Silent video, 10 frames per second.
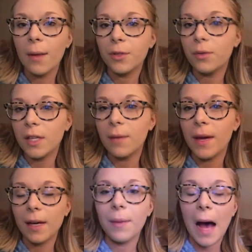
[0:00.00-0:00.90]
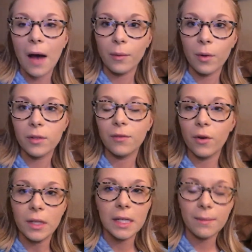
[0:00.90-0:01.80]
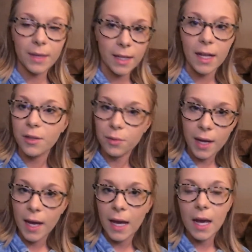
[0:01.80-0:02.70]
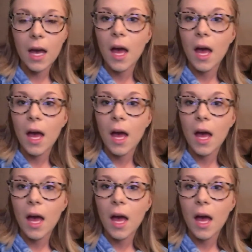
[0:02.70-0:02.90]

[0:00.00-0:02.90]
She was gonna make a pot roast, of course, like meat, that's okay.